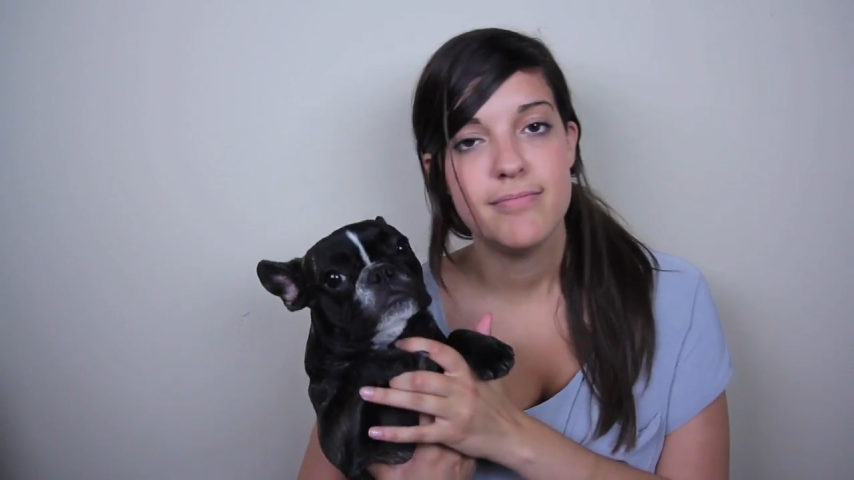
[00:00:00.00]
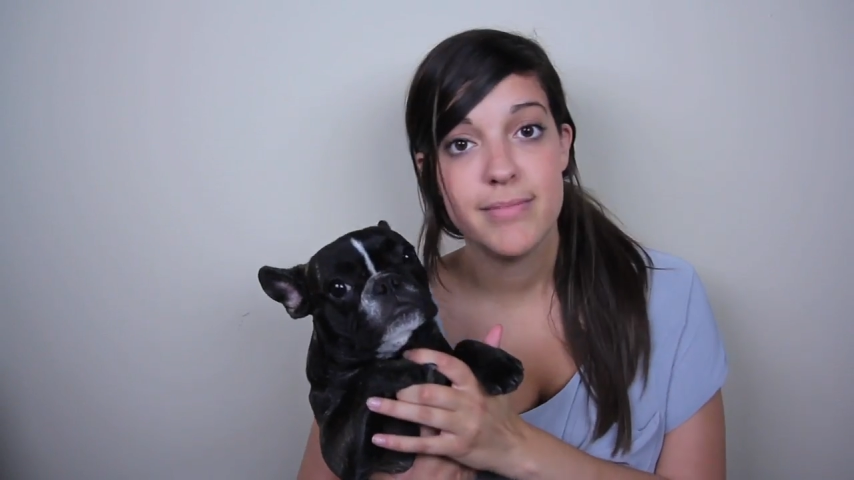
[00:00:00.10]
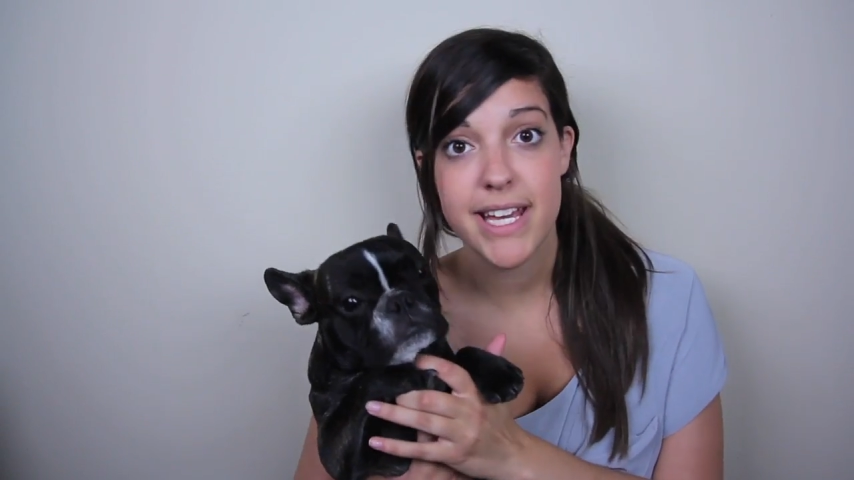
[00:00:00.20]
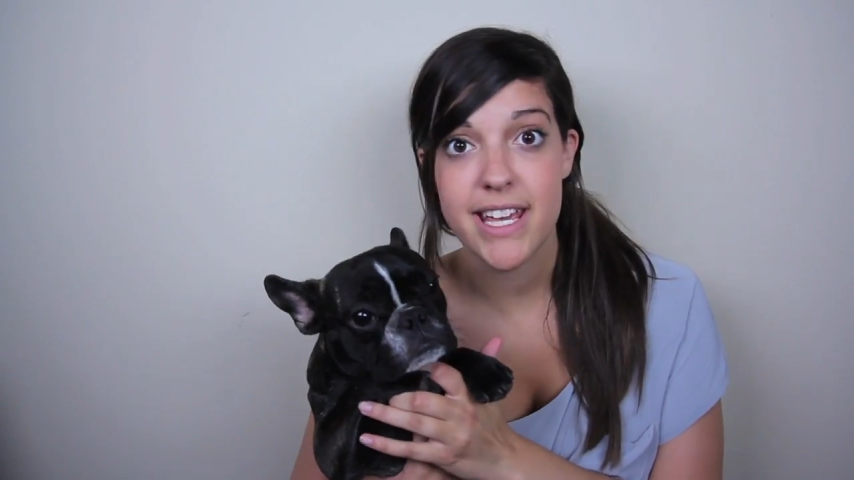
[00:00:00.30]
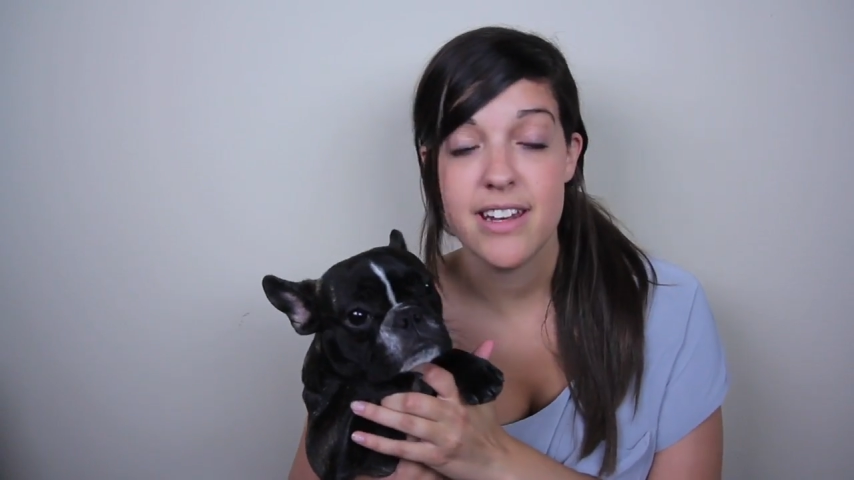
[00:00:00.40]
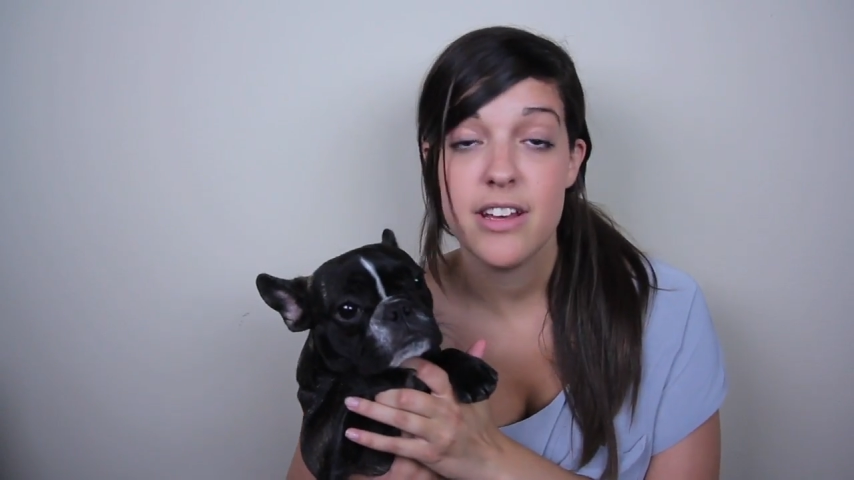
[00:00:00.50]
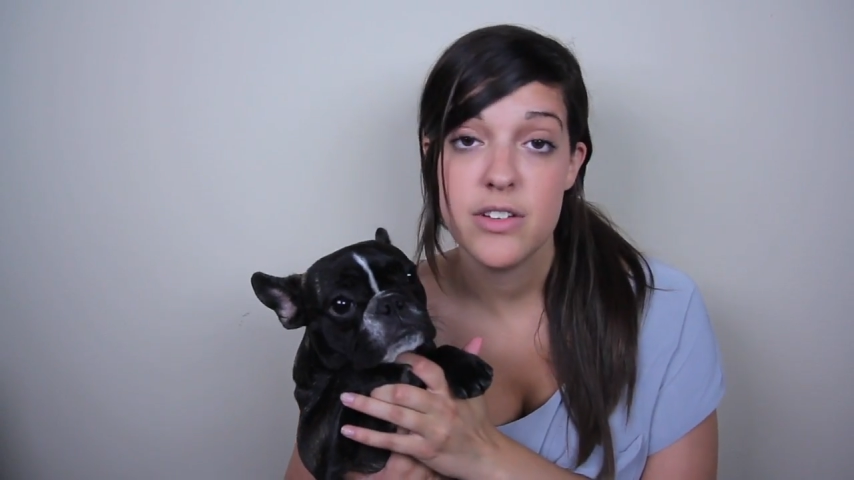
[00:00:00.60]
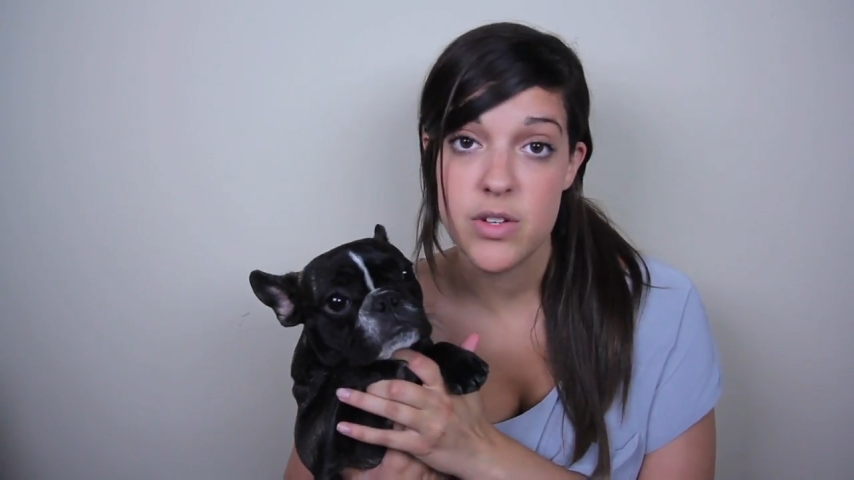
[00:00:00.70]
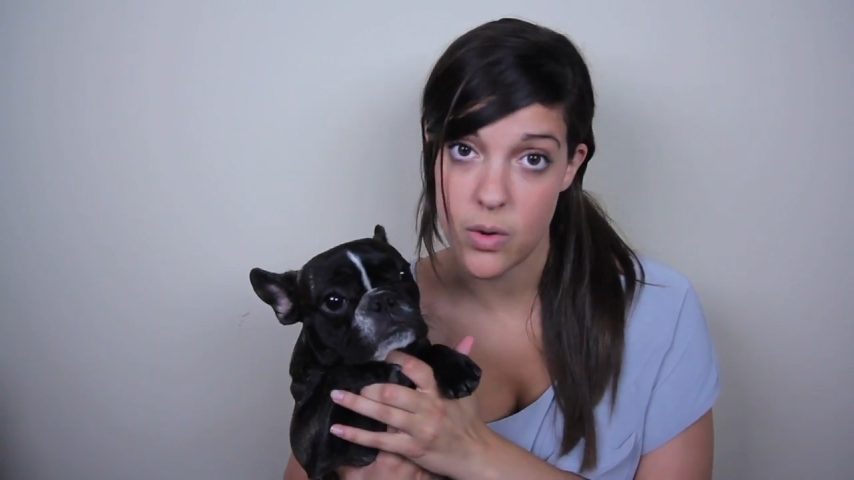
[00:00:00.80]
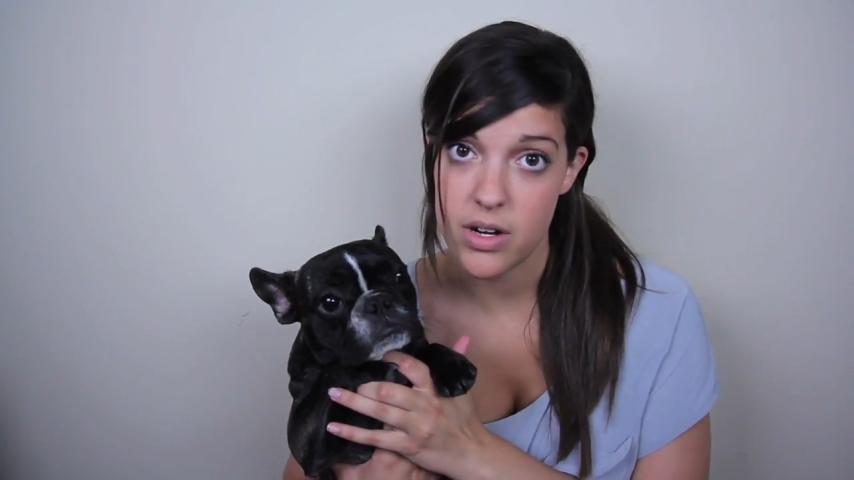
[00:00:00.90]
Meghan
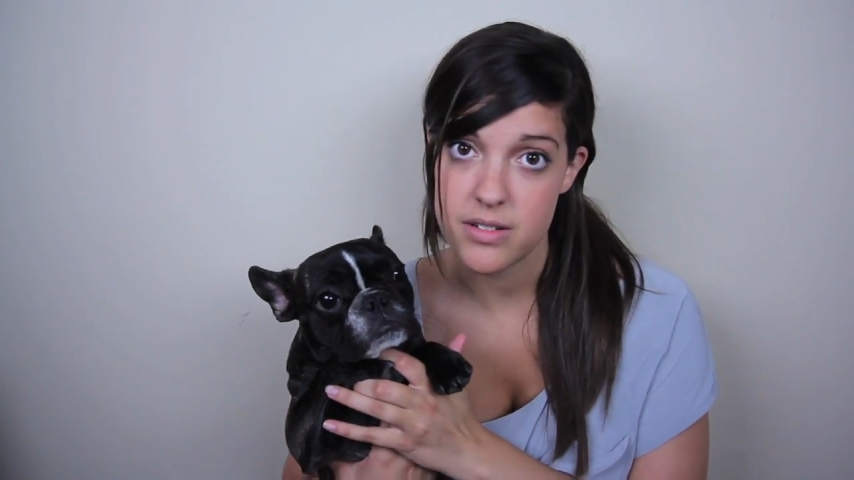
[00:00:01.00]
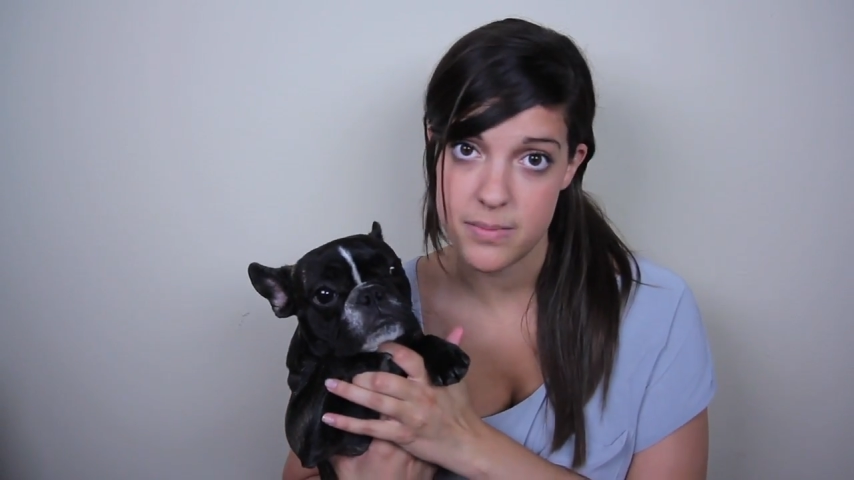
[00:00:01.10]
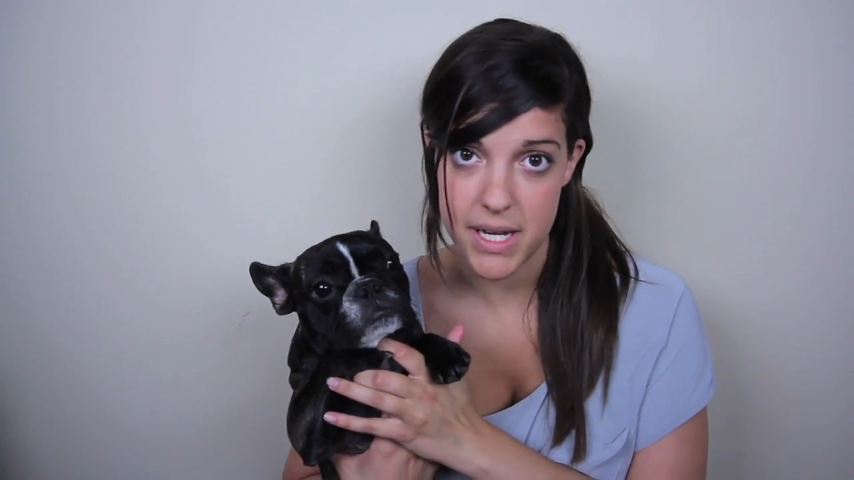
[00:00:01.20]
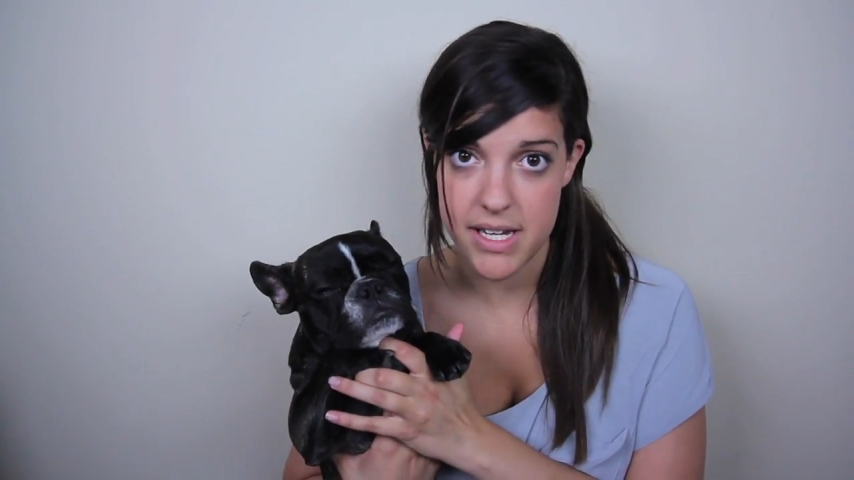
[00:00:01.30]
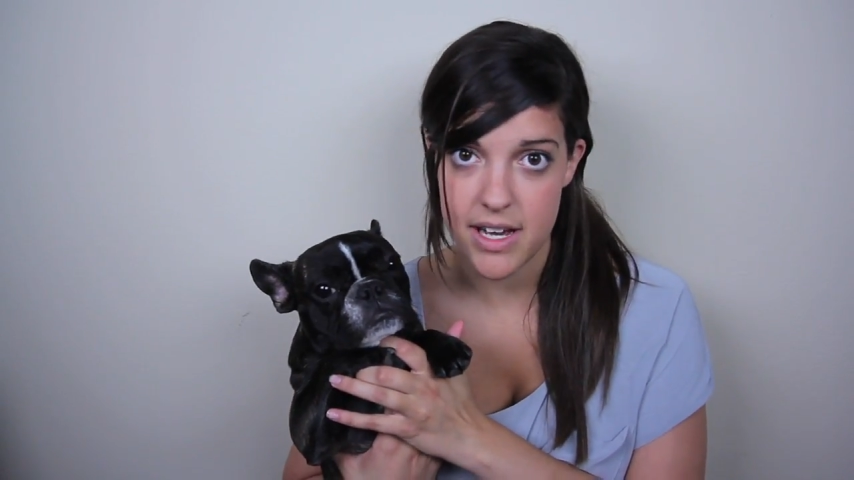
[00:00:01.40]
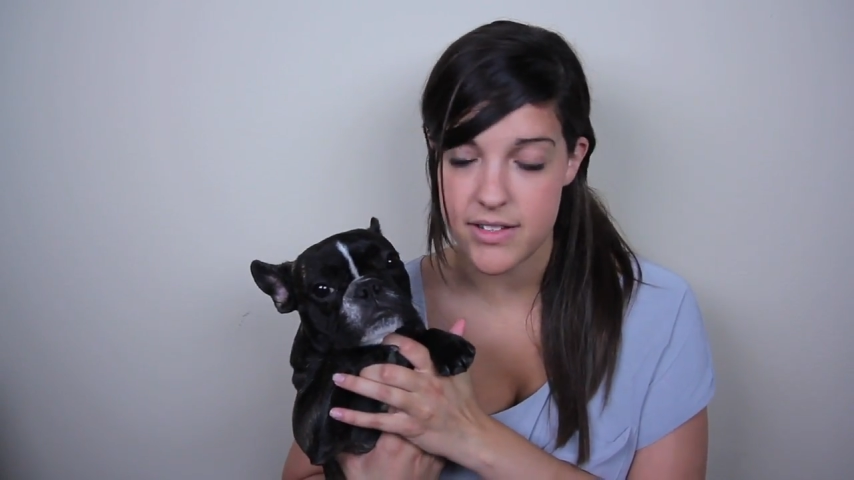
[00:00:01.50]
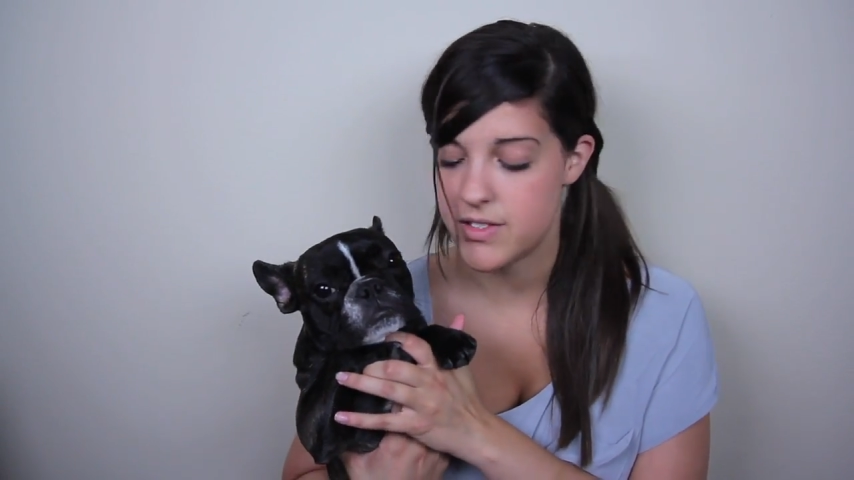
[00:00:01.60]
adores Beta,